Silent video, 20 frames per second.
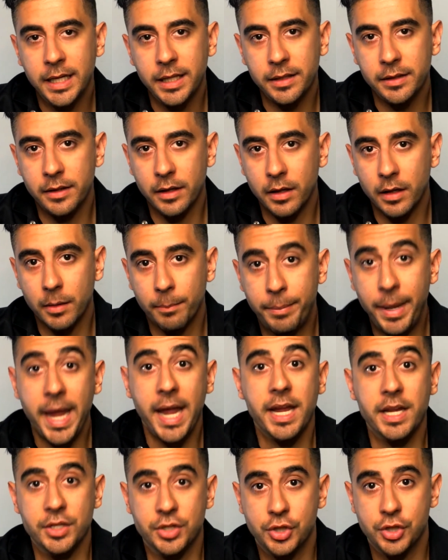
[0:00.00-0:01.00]
the
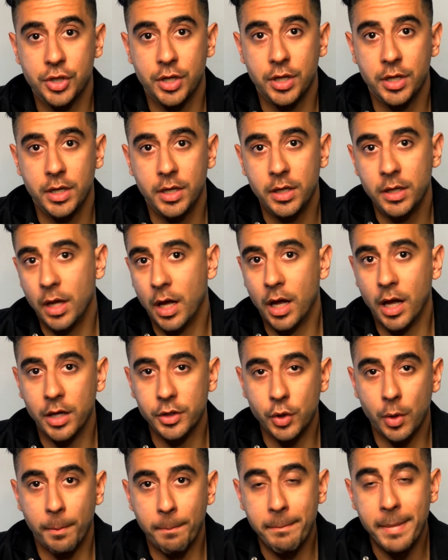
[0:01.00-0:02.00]
page uh,
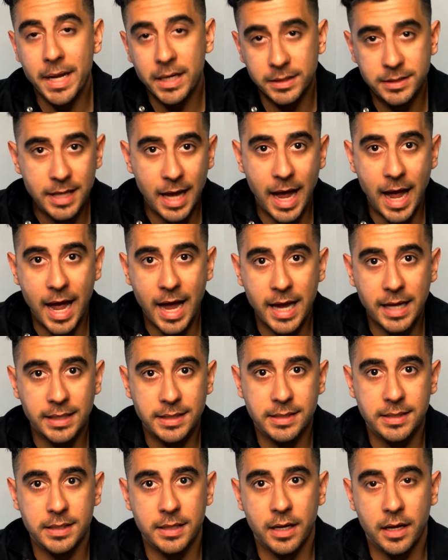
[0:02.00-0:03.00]
your meta
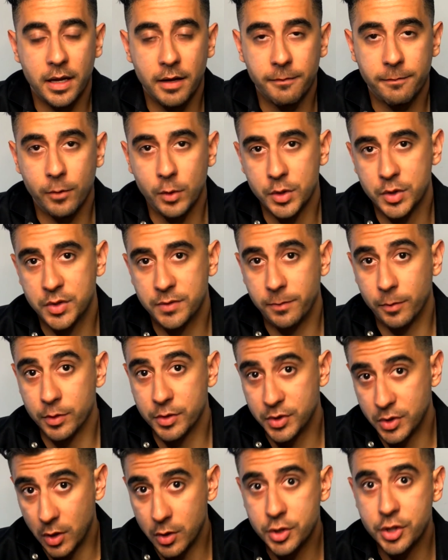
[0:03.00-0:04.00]
tags uh, for, for
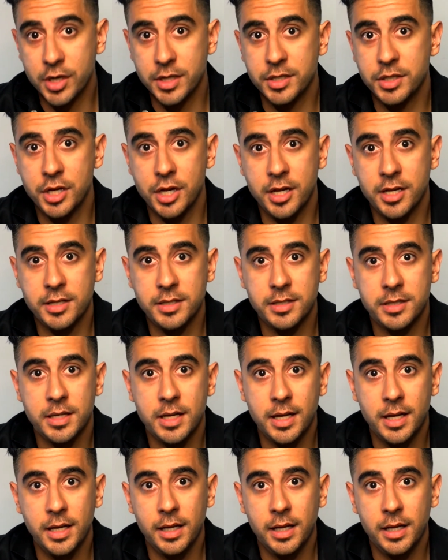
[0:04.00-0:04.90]
search engines,